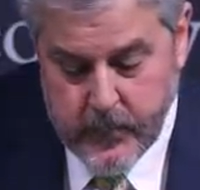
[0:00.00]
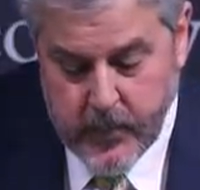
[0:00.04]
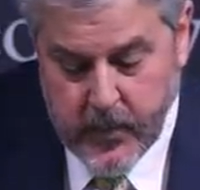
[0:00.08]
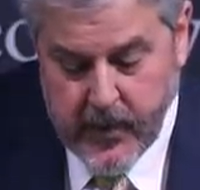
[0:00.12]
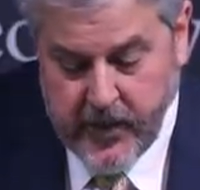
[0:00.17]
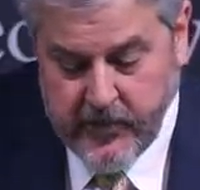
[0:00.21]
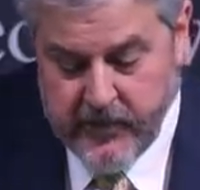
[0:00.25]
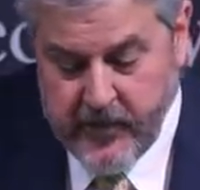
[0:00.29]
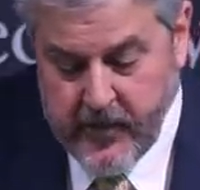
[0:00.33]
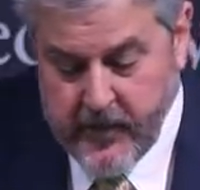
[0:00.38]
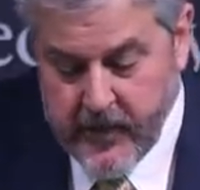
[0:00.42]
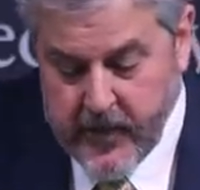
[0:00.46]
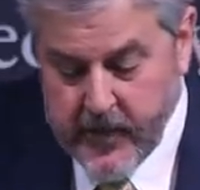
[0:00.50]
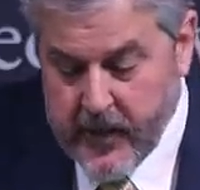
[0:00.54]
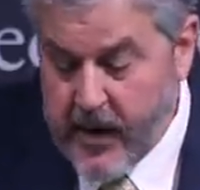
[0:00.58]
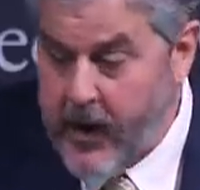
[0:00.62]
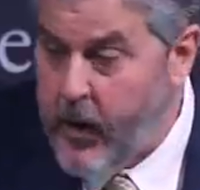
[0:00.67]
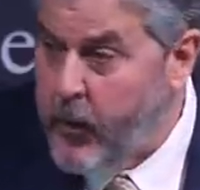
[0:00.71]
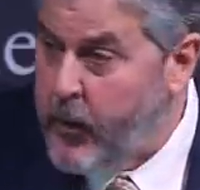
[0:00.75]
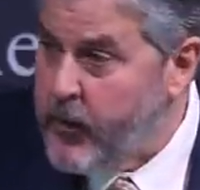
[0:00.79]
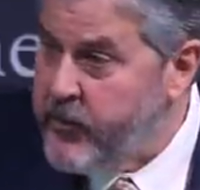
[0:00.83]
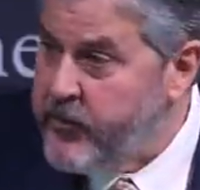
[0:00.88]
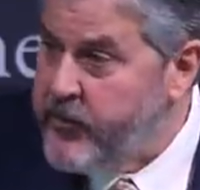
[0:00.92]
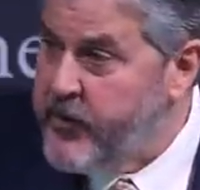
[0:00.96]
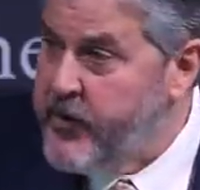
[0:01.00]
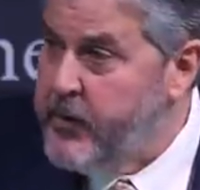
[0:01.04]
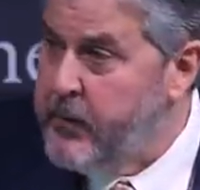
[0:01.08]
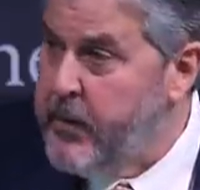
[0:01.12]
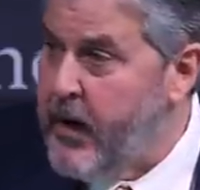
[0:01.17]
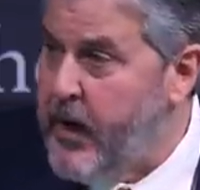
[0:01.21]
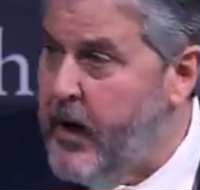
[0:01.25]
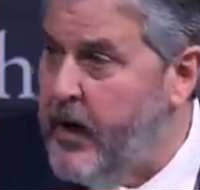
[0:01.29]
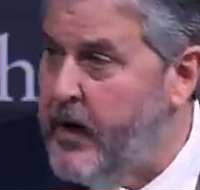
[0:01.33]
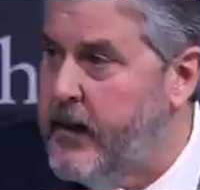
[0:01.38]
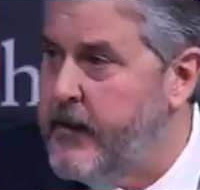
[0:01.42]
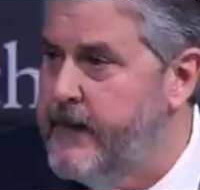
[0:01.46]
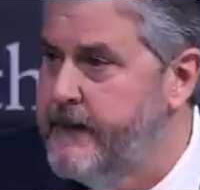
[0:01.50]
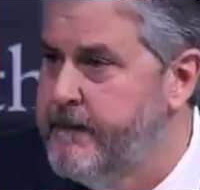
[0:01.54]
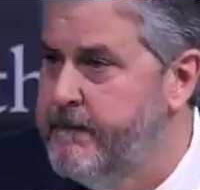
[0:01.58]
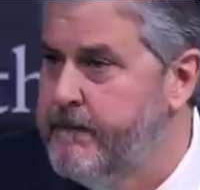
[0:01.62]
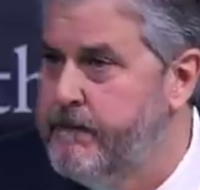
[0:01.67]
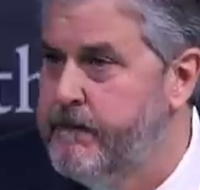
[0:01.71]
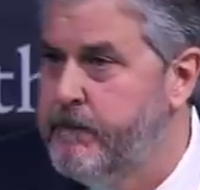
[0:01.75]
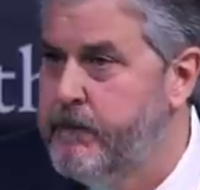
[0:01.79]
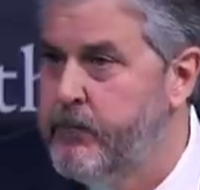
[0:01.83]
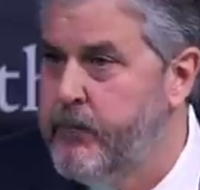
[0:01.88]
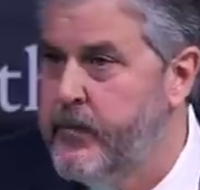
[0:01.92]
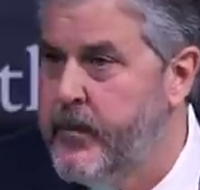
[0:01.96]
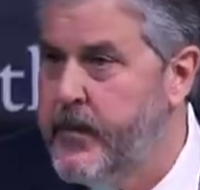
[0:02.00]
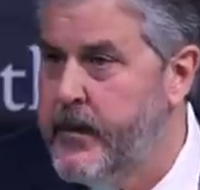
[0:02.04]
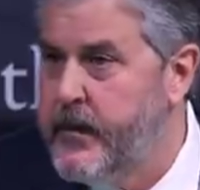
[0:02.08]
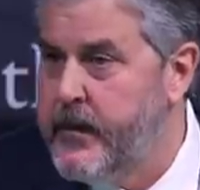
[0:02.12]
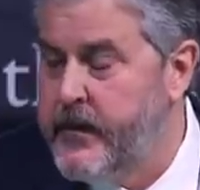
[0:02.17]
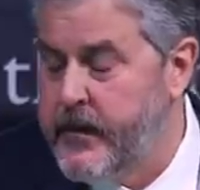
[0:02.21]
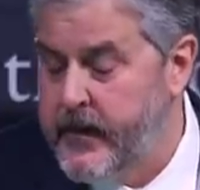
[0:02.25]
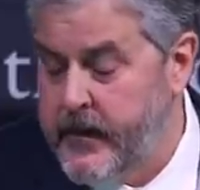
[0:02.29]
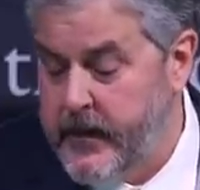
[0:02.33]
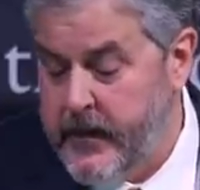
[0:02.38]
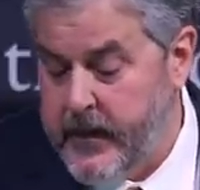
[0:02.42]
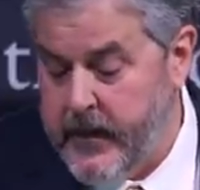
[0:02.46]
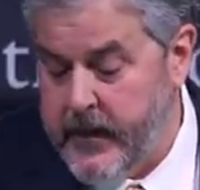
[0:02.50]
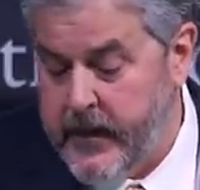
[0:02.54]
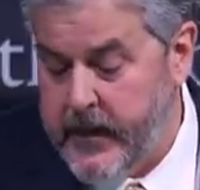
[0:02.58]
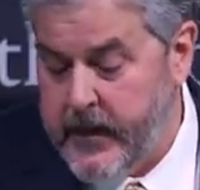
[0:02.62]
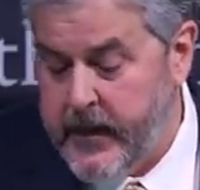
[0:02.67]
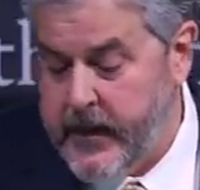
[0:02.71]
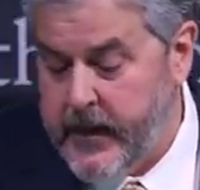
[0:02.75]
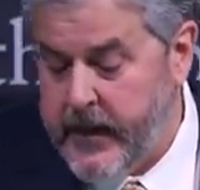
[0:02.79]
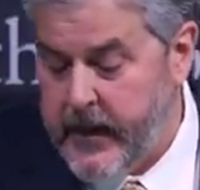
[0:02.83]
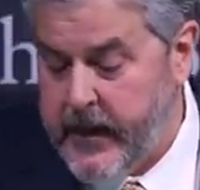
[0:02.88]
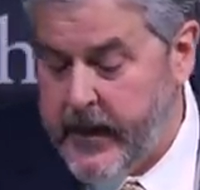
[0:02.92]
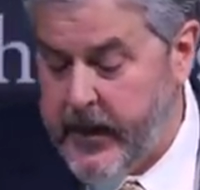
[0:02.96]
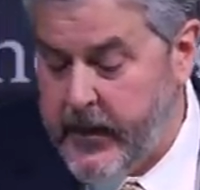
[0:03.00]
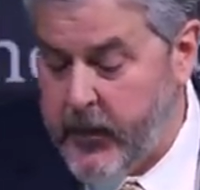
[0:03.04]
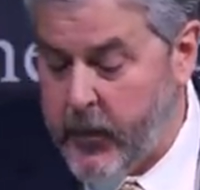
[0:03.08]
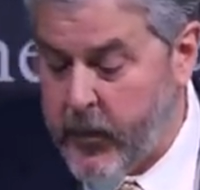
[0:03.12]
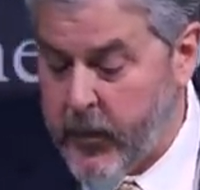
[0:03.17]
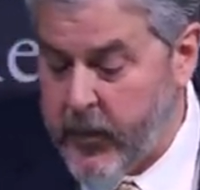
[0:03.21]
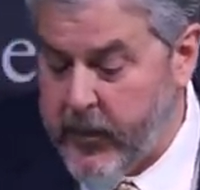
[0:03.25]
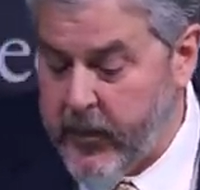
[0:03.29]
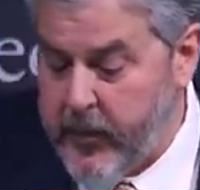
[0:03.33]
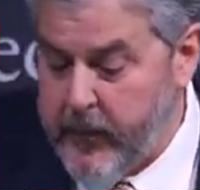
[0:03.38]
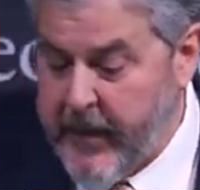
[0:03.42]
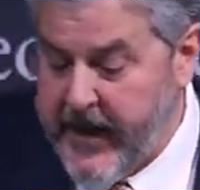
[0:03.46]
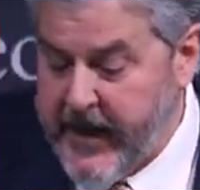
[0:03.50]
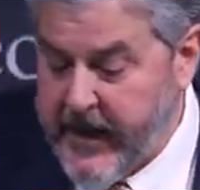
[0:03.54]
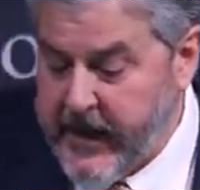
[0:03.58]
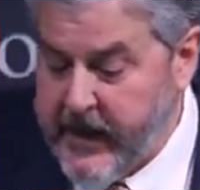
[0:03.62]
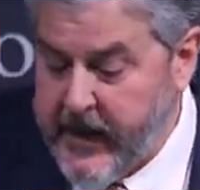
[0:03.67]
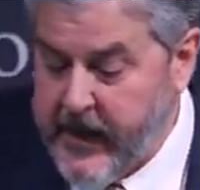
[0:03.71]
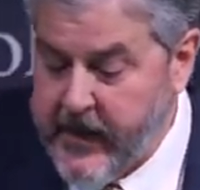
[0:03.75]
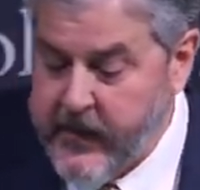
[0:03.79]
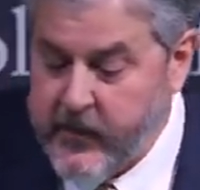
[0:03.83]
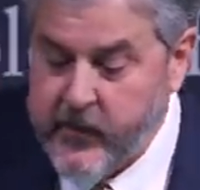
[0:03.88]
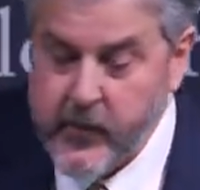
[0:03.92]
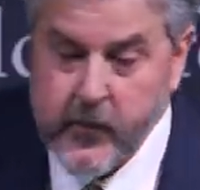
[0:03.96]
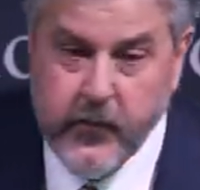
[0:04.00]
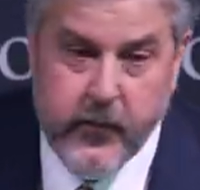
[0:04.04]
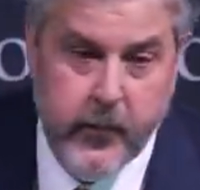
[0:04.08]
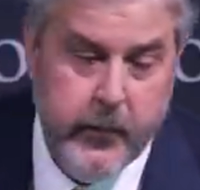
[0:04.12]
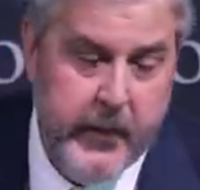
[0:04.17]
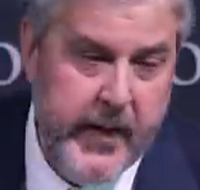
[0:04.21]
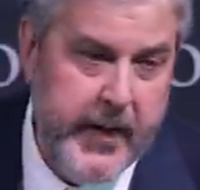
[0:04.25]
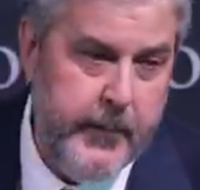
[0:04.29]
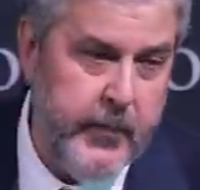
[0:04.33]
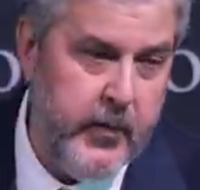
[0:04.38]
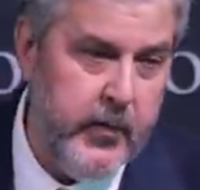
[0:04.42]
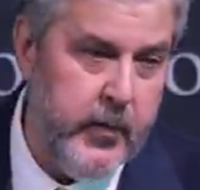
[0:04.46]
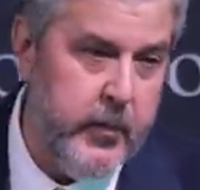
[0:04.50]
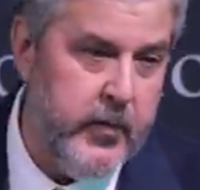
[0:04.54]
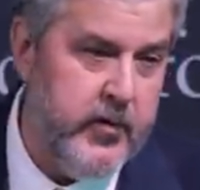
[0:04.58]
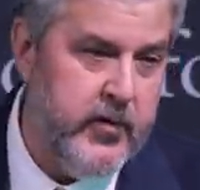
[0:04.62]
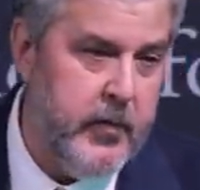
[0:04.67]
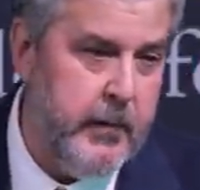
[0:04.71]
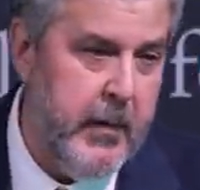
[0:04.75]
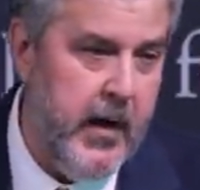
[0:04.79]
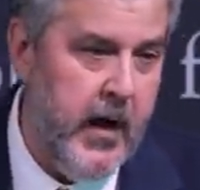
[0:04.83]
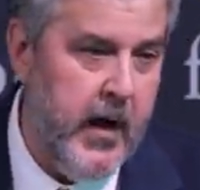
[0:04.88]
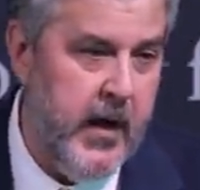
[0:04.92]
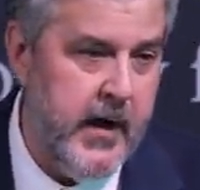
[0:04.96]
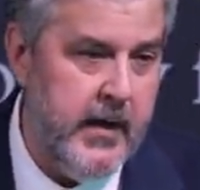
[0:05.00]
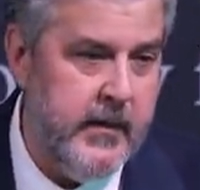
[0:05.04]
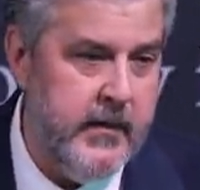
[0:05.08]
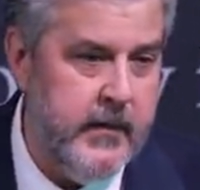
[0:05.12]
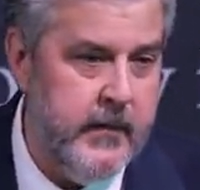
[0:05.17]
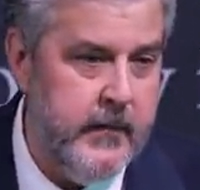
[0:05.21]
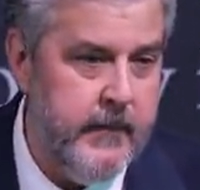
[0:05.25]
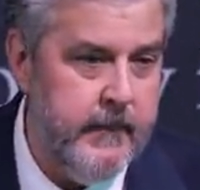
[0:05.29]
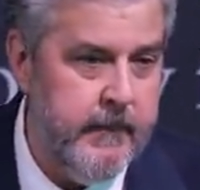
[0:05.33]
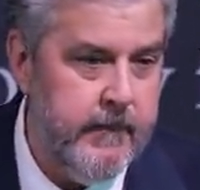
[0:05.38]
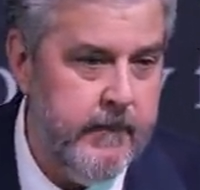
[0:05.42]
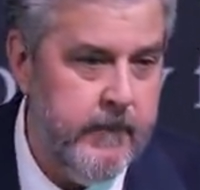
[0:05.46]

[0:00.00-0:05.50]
Preaching that lowers the bar in order to make it easier for people to respond.